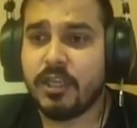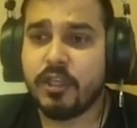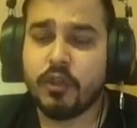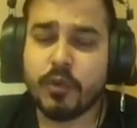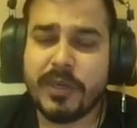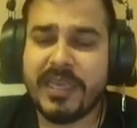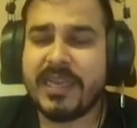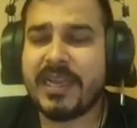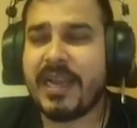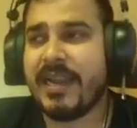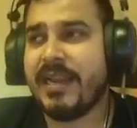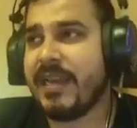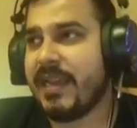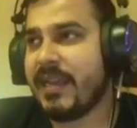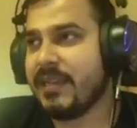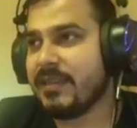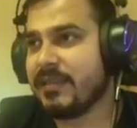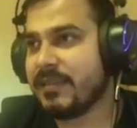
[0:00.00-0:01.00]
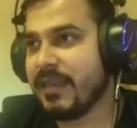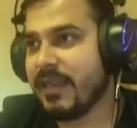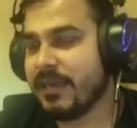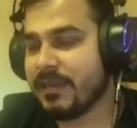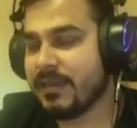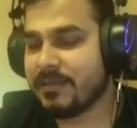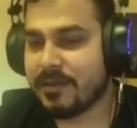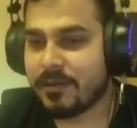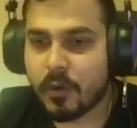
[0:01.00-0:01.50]
unique ID, I can say
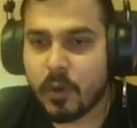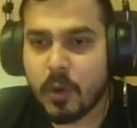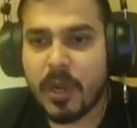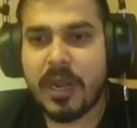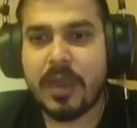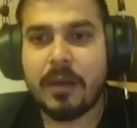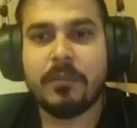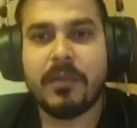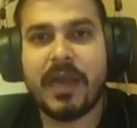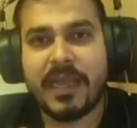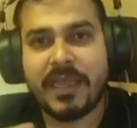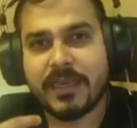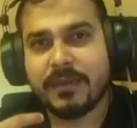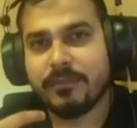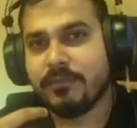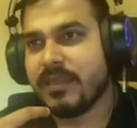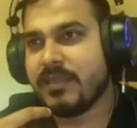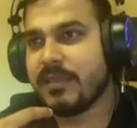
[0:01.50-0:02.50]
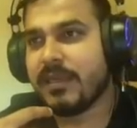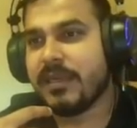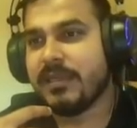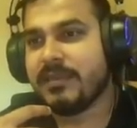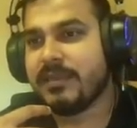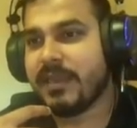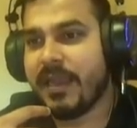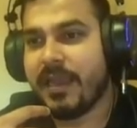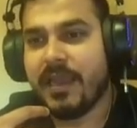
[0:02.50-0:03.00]
it as a roll number, I can basically
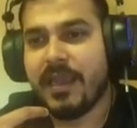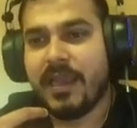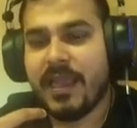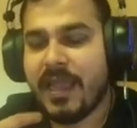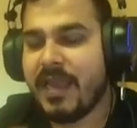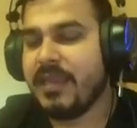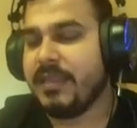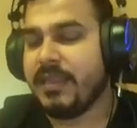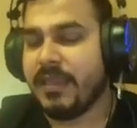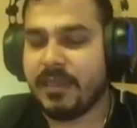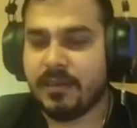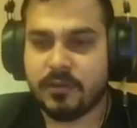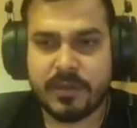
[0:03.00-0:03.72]
say anything.